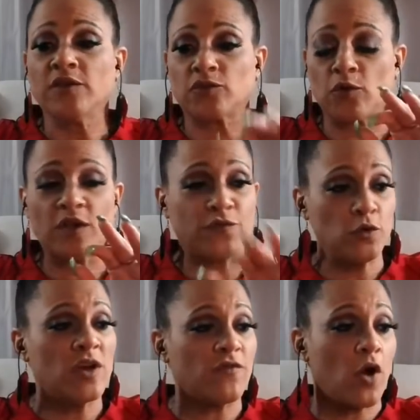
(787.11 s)
So if
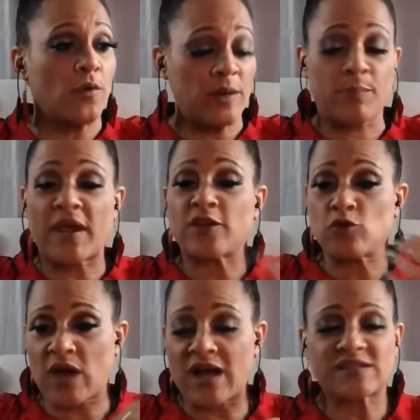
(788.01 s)
you have already paid,
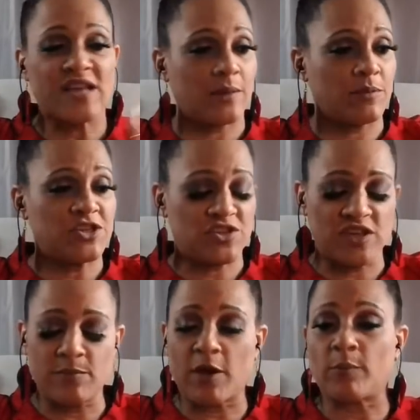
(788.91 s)
you contact me,
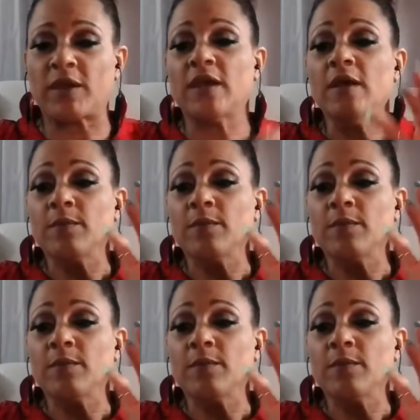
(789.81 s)
just email me.